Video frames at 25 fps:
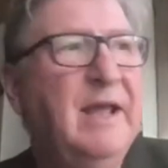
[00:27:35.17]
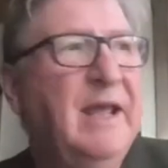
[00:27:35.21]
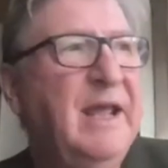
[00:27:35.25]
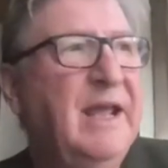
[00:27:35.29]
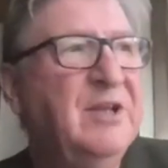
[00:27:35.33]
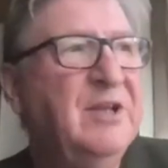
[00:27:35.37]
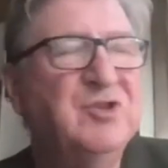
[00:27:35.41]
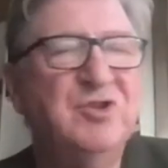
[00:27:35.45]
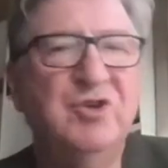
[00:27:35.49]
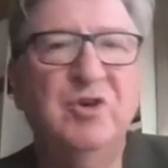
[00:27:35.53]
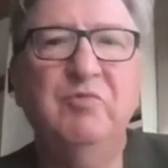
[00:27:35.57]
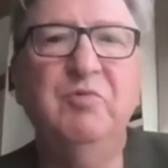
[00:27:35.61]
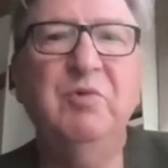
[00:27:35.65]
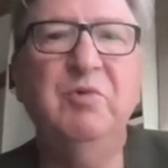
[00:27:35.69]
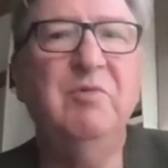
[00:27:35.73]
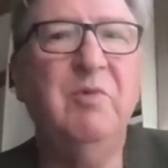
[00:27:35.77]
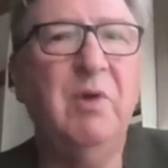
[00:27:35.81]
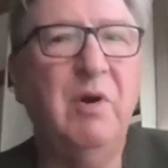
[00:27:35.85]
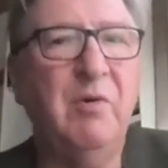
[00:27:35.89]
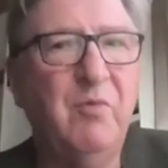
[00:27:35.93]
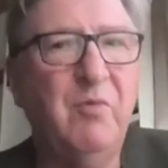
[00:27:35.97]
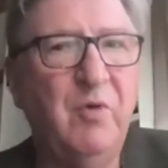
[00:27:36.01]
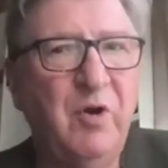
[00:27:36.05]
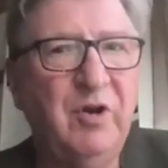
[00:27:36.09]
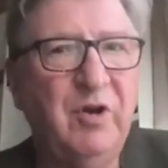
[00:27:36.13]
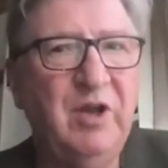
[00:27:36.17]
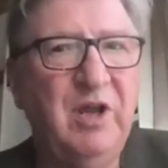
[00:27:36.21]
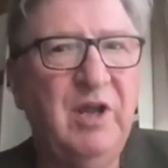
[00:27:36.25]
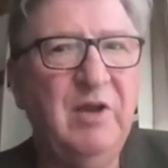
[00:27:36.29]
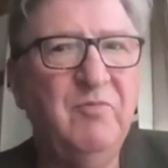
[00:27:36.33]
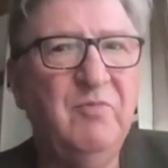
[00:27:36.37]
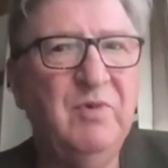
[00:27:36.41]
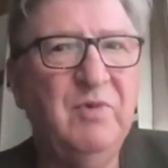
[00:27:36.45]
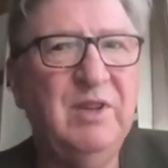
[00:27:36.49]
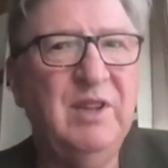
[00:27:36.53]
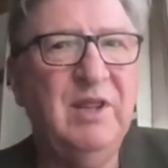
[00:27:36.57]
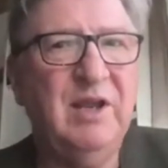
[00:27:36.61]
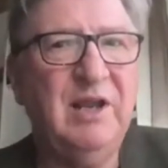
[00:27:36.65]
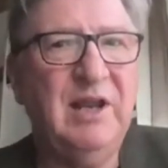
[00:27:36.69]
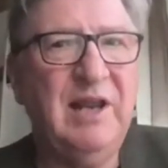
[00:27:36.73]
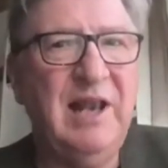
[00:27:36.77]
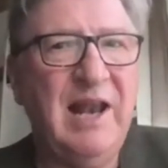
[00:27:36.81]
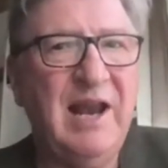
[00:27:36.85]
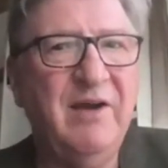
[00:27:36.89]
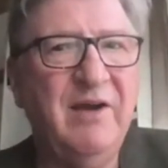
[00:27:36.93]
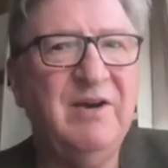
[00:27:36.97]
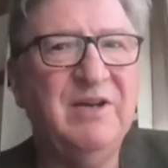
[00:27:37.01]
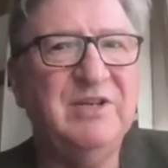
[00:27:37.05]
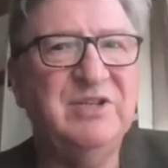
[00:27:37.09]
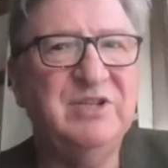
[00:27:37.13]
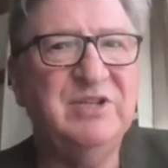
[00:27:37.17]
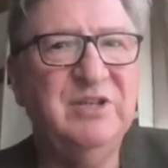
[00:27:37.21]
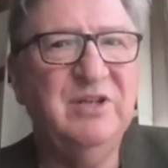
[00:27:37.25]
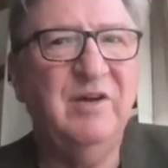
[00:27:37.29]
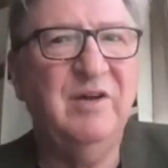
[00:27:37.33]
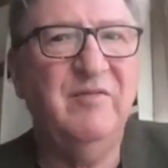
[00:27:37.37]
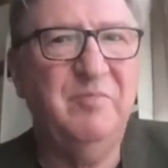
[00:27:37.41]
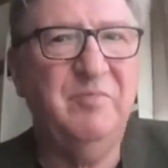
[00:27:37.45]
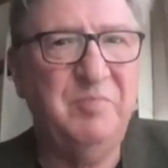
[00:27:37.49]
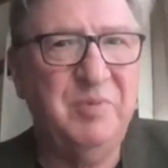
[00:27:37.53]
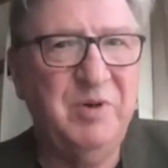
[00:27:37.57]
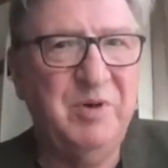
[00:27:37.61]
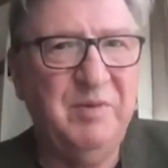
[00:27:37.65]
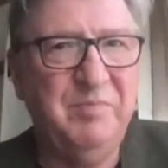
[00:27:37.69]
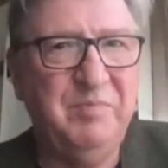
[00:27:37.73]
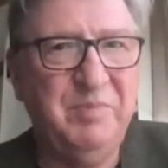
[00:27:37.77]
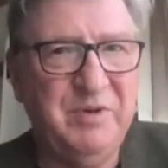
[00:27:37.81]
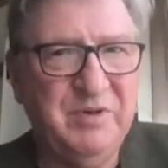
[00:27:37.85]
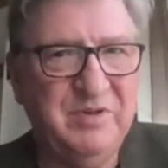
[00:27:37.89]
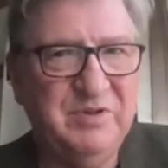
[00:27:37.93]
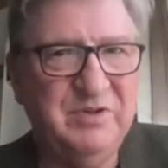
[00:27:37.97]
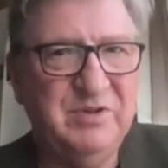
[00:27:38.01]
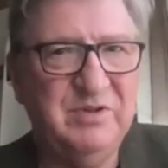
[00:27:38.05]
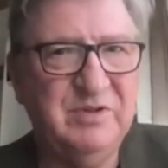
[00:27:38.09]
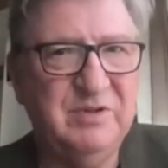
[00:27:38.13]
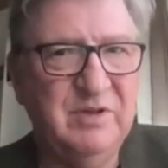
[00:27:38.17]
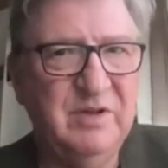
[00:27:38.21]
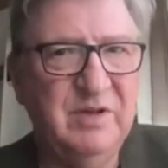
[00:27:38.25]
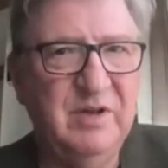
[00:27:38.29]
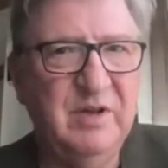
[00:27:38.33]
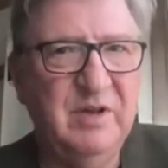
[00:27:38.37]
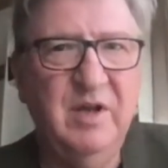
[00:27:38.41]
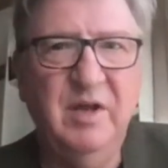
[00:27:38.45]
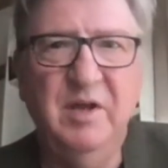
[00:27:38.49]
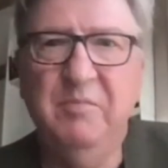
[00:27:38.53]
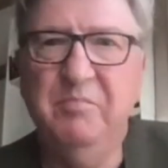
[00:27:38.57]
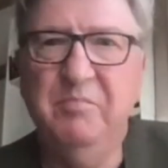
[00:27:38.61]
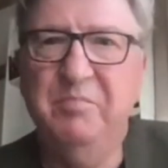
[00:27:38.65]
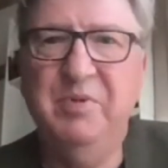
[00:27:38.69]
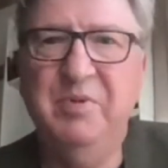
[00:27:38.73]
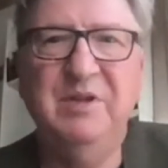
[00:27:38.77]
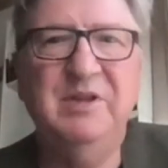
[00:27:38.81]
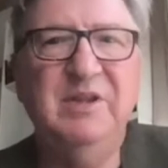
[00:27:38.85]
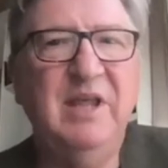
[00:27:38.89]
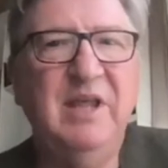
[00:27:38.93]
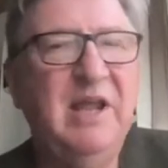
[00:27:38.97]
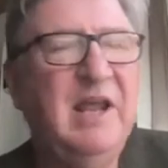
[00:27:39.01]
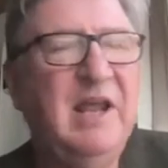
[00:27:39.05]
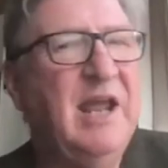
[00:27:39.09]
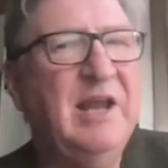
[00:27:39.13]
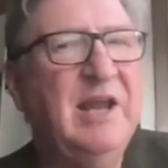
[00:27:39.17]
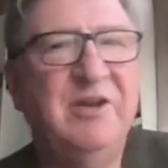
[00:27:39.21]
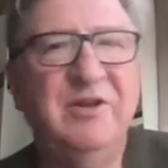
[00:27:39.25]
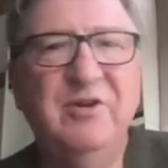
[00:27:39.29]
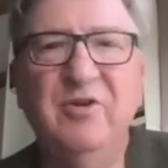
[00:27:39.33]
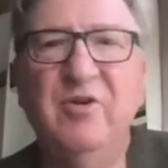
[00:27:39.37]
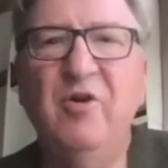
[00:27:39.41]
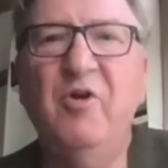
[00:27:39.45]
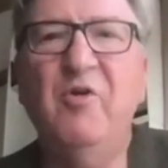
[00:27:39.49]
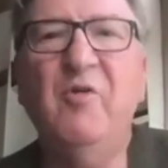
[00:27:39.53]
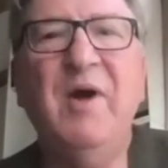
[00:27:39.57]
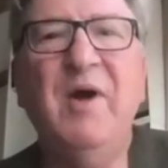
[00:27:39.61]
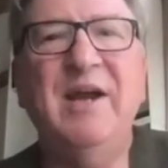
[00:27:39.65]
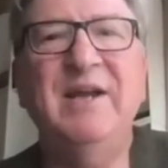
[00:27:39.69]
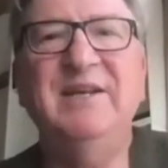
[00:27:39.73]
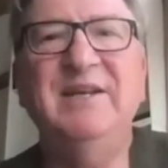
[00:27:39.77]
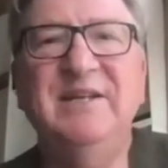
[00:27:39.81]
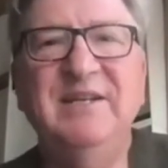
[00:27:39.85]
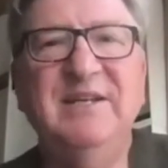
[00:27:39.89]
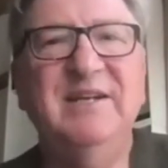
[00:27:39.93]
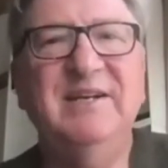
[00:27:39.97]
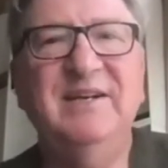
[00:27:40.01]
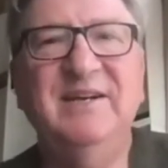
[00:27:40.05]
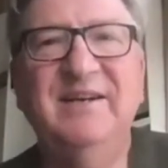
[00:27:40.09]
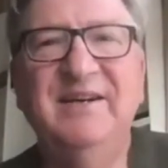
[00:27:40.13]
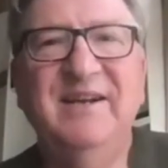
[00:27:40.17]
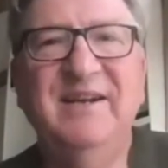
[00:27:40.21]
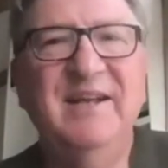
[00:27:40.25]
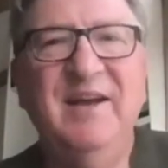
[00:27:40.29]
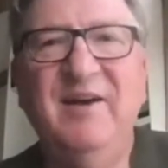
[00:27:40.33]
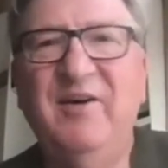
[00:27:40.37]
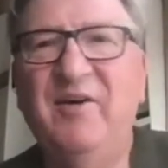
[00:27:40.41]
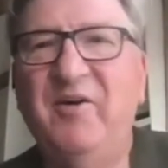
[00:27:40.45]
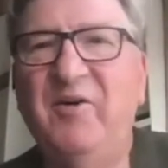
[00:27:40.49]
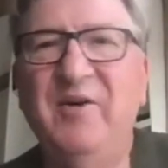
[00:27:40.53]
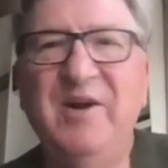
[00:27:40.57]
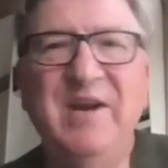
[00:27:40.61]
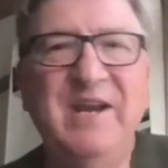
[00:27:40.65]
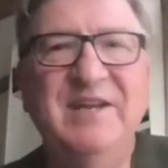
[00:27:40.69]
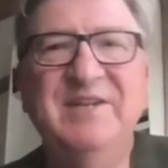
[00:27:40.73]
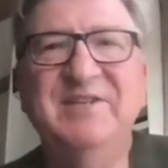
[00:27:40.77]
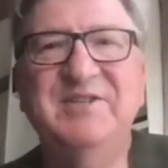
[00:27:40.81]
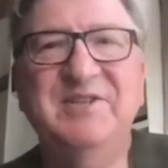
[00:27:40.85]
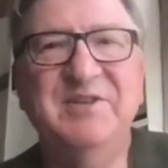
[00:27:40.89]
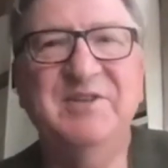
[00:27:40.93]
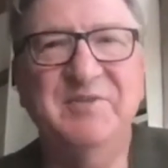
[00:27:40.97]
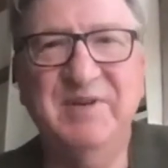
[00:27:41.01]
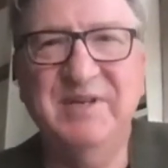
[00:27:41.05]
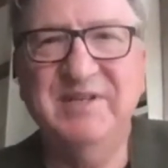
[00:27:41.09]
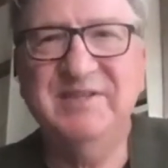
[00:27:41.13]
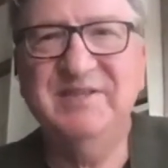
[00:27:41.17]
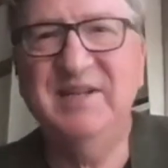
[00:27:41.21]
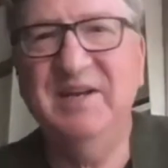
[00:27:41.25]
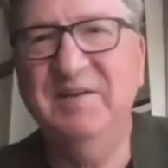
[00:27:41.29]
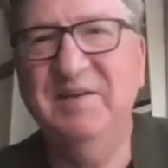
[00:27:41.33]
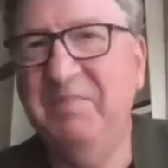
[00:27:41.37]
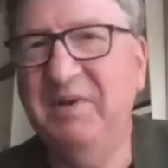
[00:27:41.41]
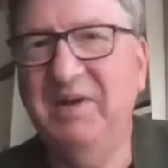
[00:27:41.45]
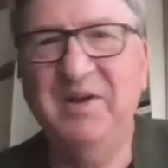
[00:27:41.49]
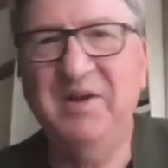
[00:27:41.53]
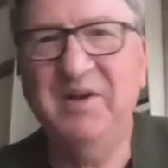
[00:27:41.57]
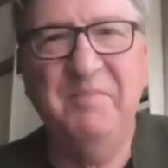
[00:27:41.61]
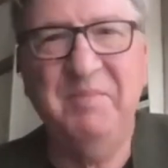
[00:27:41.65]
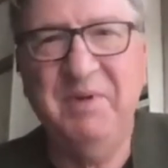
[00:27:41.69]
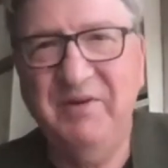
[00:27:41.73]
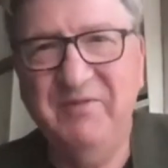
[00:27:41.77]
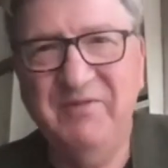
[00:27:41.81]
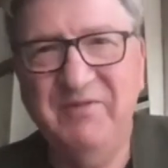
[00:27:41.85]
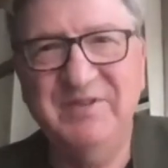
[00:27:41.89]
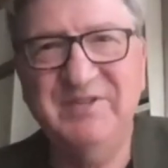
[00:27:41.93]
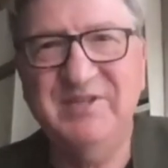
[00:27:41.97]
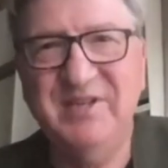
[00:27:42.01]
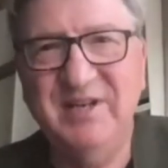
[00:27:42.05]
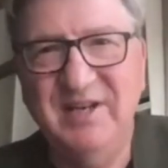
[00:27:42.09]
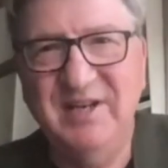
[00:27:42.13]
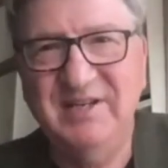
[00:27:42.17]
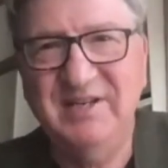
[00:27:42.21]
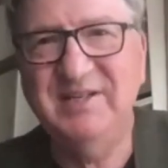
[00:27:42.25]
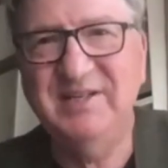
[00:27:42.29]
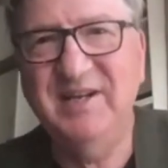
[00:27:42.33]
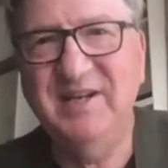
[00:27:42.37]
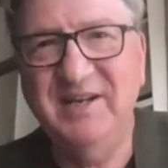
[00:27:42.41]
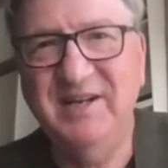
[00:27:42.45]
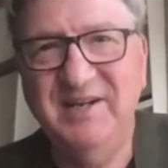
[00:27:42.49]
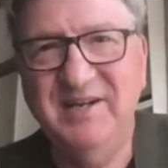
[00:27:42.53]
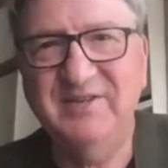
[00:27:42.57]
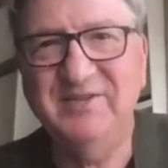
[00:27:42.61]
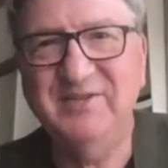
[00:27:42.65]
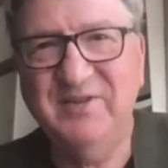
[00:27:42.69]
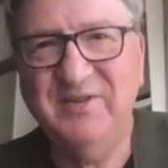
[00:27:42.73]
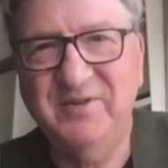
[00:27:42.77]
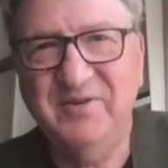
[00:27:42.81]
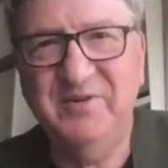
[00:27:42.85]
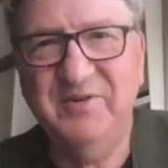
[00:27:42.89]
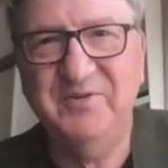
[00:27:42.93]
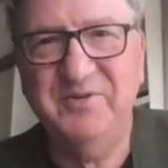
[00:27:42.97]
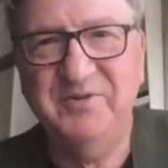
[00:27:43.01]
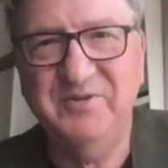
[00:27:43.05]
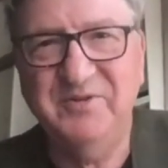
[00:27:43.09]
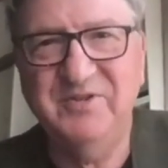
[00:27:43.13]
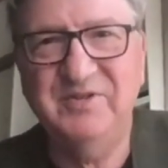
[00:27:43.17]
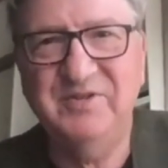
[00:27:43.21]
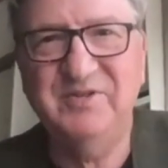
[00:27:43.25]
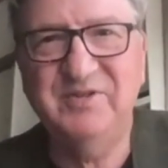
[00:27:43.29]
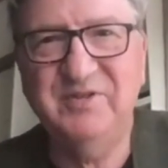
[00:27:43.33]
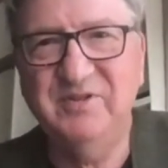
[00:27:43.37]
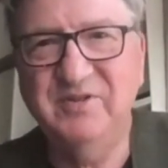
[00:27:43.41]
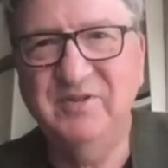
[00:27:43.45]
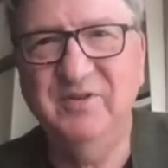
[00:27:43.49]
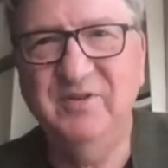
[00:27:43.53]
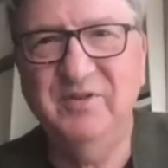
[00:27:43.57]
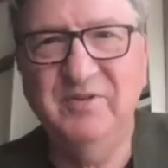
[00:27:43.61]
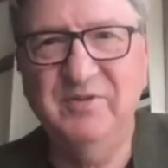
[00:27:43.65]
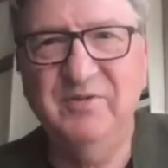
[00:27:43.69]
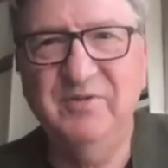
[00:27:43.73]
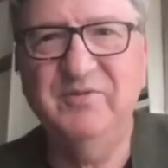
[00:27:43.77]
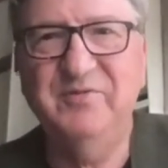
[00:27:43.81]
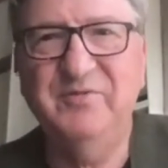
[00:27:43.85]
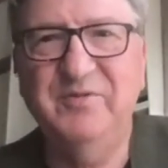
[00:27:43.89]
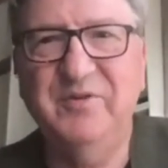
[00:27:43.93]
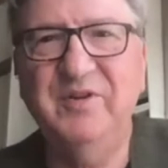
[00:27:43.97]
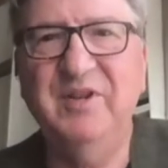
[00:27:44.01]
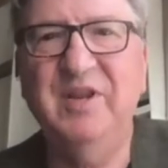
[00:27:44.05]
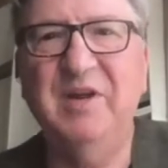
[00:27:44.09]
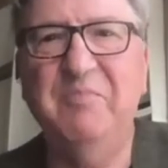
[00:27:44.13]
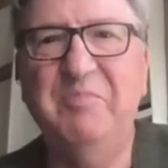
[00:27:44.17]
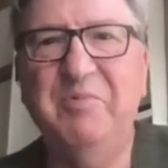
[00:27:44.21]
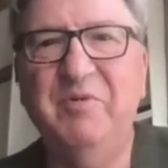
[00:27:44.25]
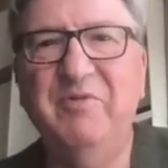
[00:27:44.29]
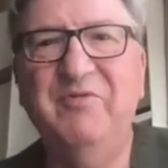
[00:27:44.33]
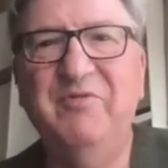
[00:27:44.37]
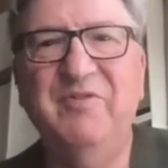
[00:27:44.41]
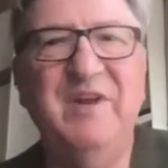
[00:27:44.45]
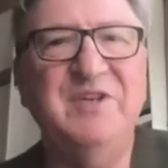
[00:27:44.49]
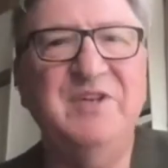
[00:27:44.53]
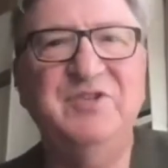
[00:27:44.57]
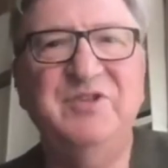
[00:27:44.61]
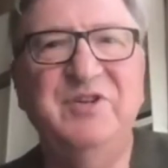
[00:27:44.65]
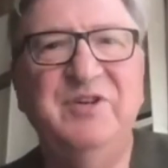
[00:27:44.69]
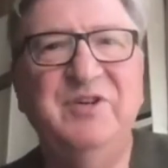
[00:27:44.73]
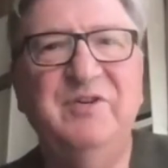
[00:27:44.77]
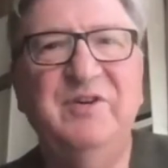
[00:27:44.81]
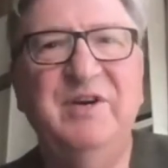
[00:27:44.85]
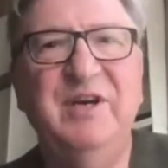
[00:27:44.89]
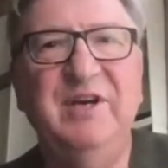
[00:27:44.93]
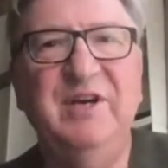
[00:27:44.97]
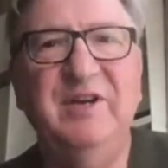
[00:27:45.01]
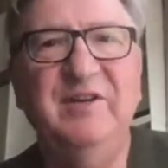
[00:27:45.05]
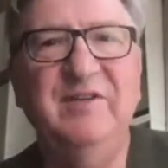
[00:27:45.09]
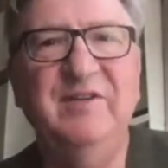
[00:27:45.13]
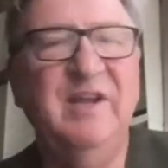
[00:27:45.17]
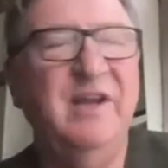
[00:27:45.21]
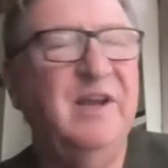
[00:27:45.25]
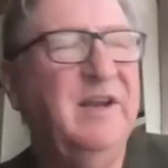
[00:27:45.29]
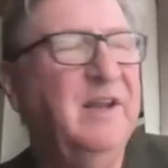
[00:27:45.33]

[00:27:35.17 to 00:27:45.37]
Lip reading: And so we were working with a clarity of purpose, but they had no idea or interest in becoming facilitators or hosts, you know, for their profession or anything.